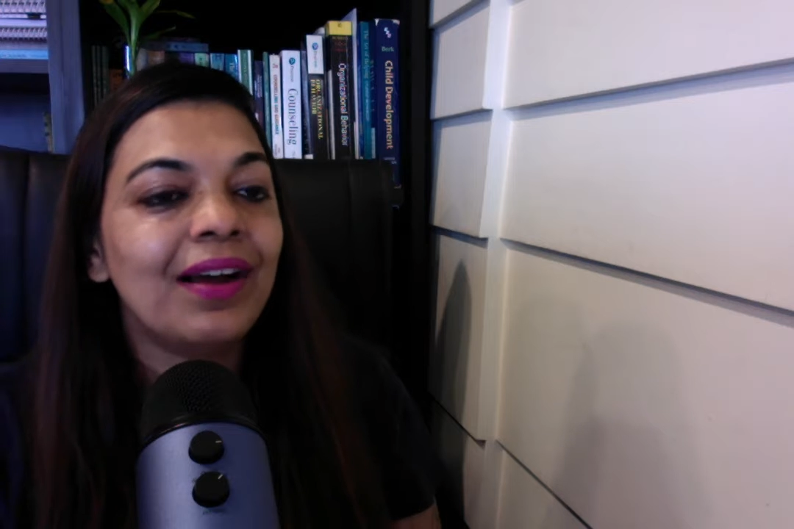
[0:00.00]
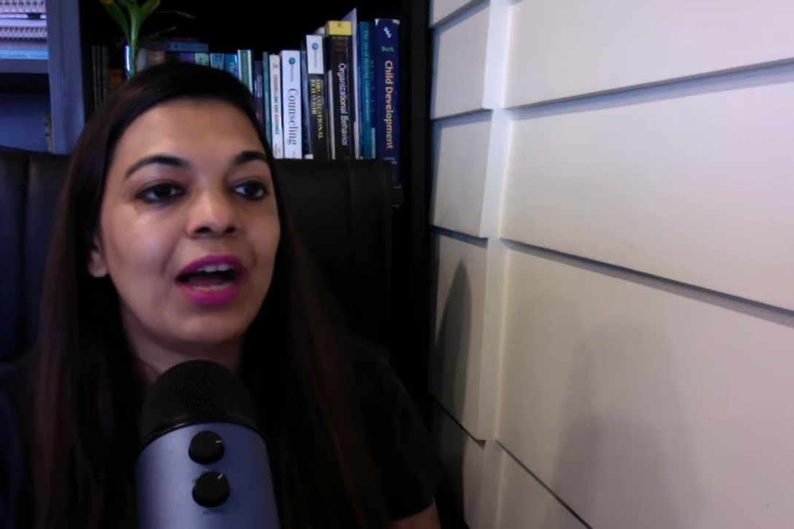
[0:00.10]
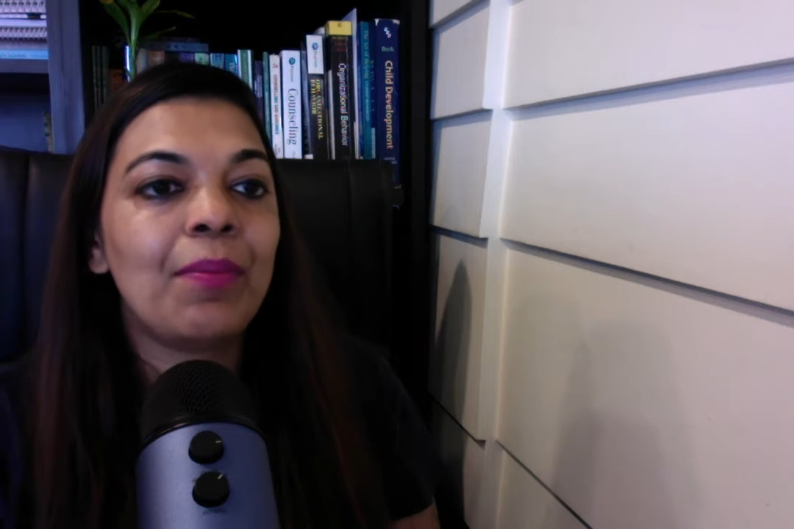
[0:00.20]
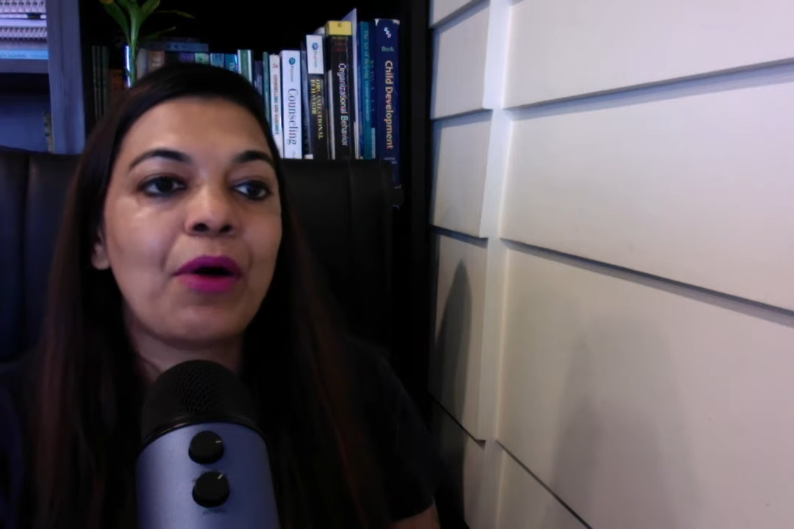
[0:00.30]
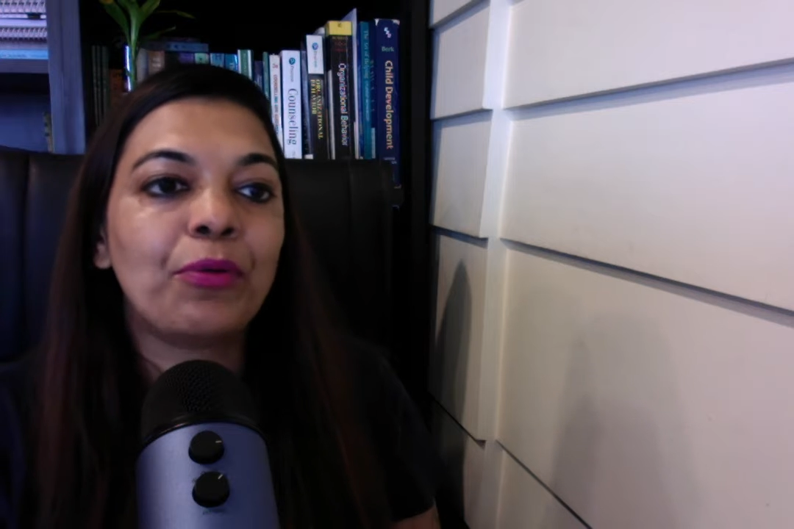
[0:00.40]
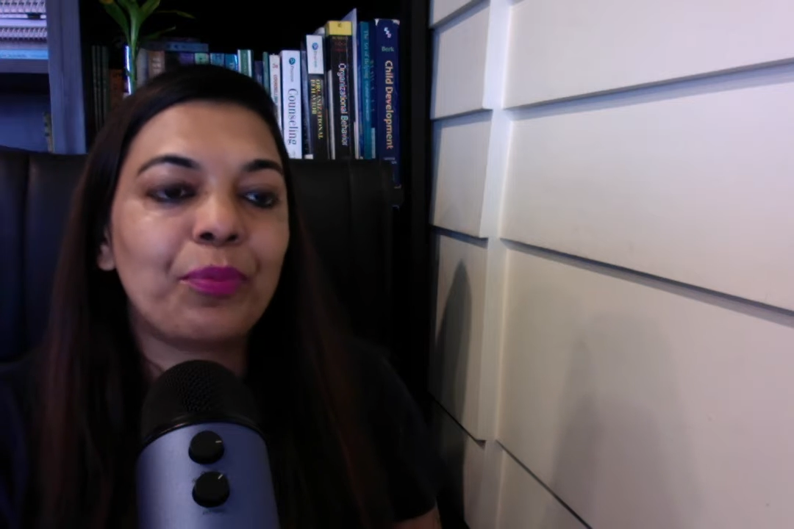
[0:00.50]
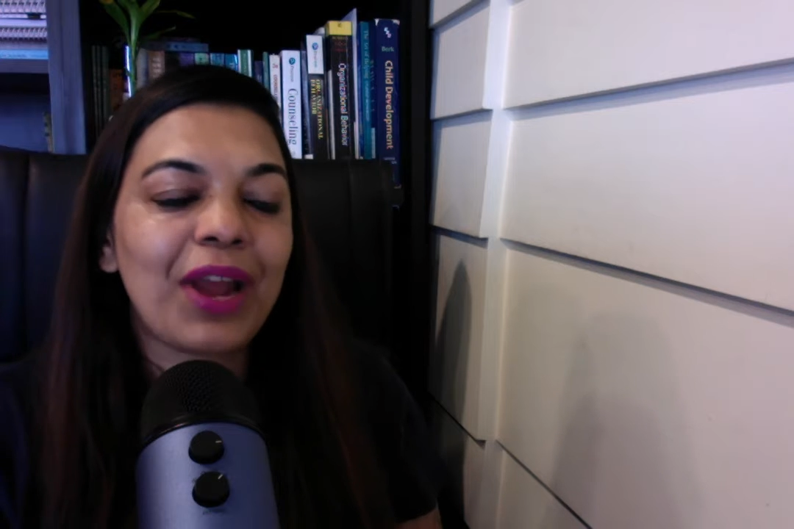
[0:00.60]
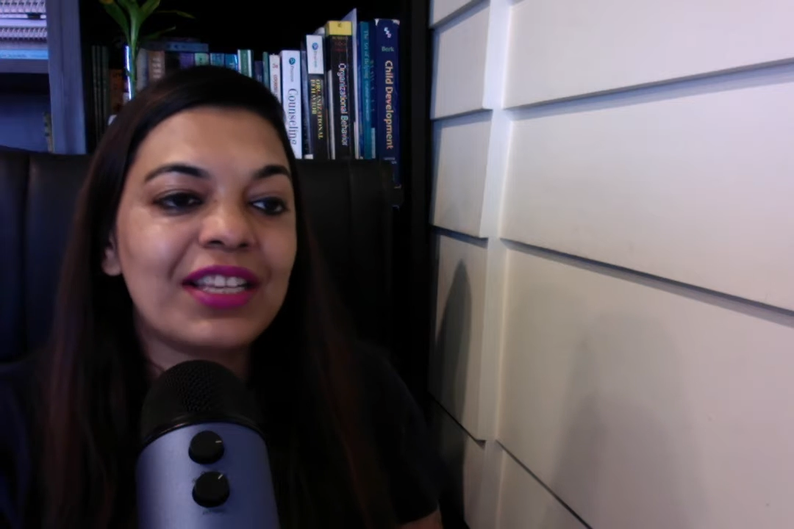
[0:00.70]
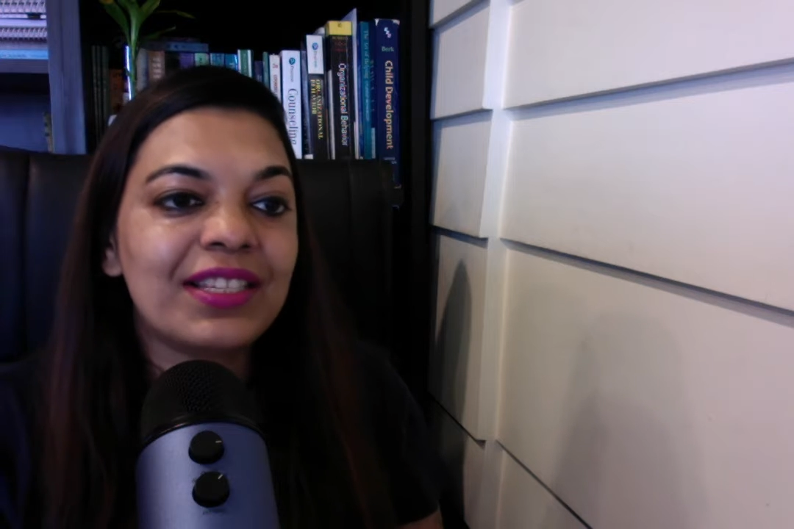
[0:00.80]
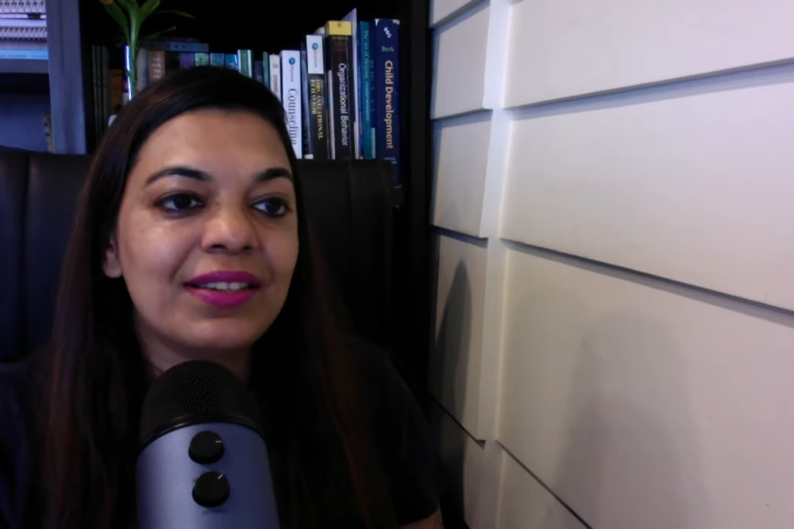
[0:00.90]
about
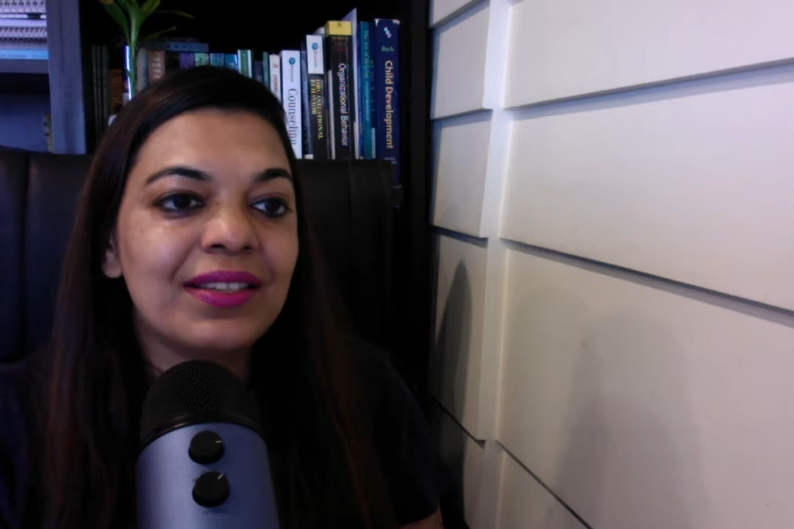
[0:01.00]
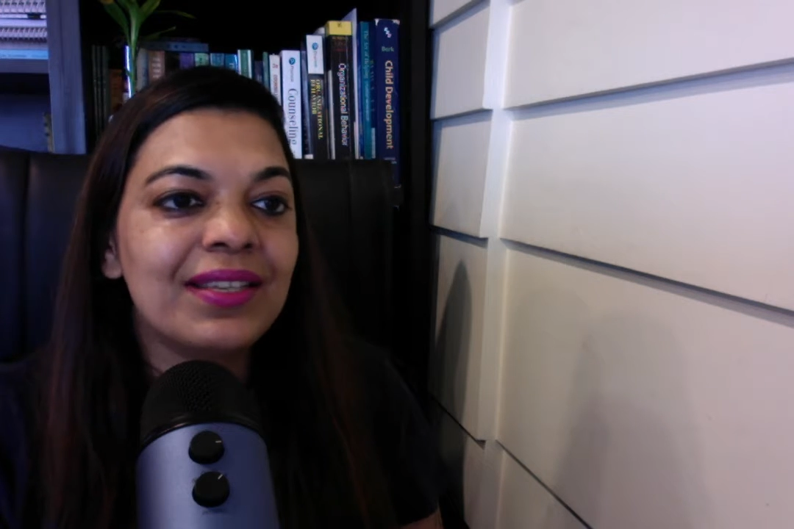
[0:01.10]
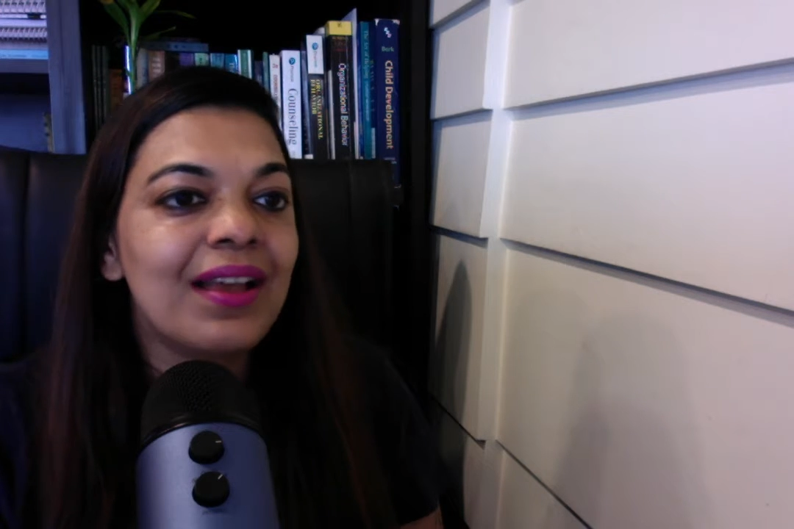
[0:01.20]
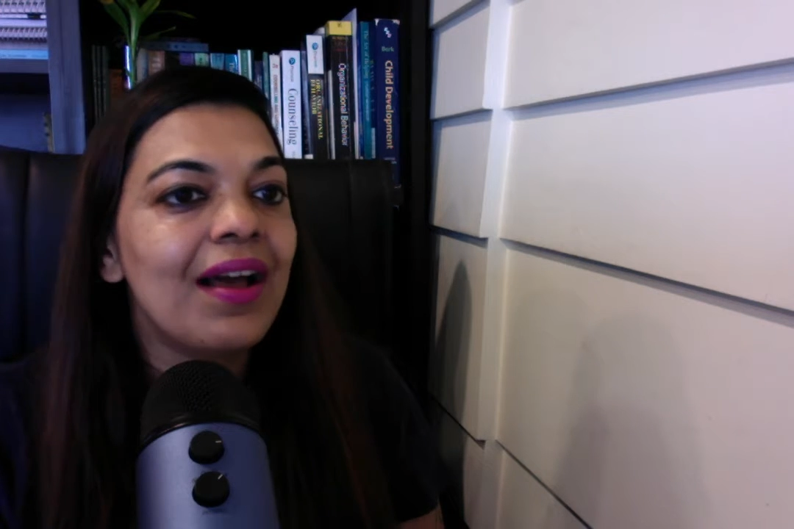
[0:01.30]
prices,